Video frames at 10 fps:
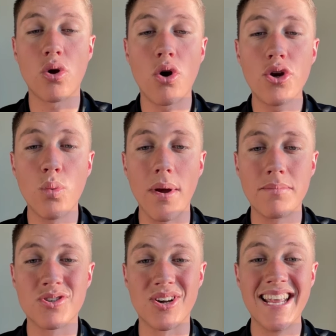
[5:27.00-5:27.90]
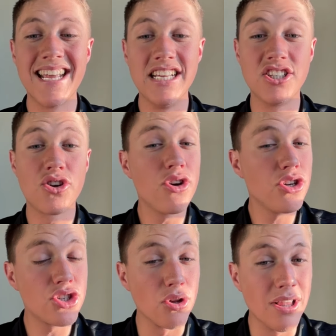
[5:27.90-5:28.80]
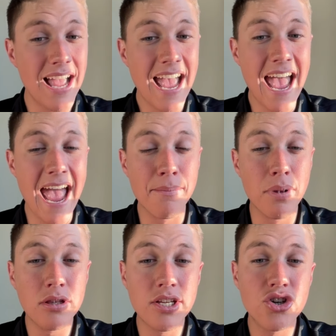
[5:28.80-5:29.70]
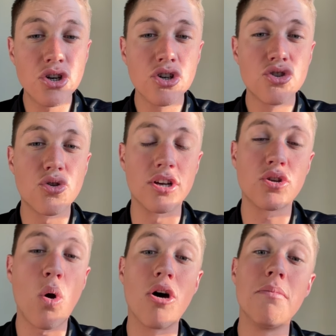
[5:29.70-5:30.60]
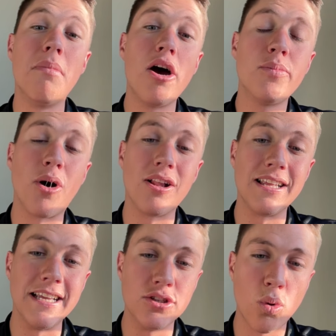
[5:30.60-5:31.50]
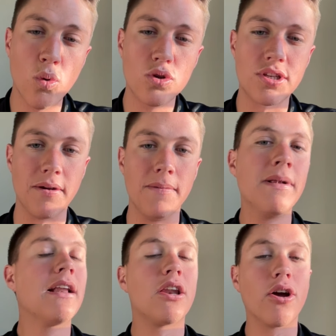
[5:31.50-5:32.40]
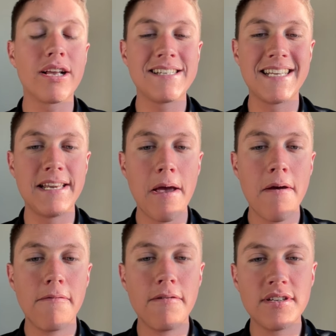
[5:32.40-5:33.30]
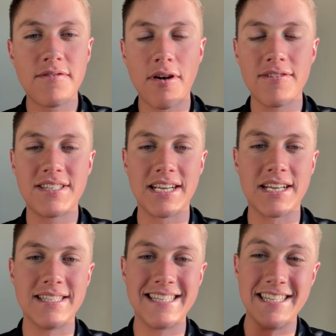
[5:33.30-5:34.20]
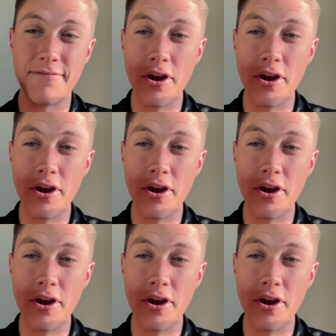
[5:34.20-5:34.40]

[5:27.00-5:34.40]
on your website is crucial, and building trust on mobile is also. Like I said, first 5 seconds is very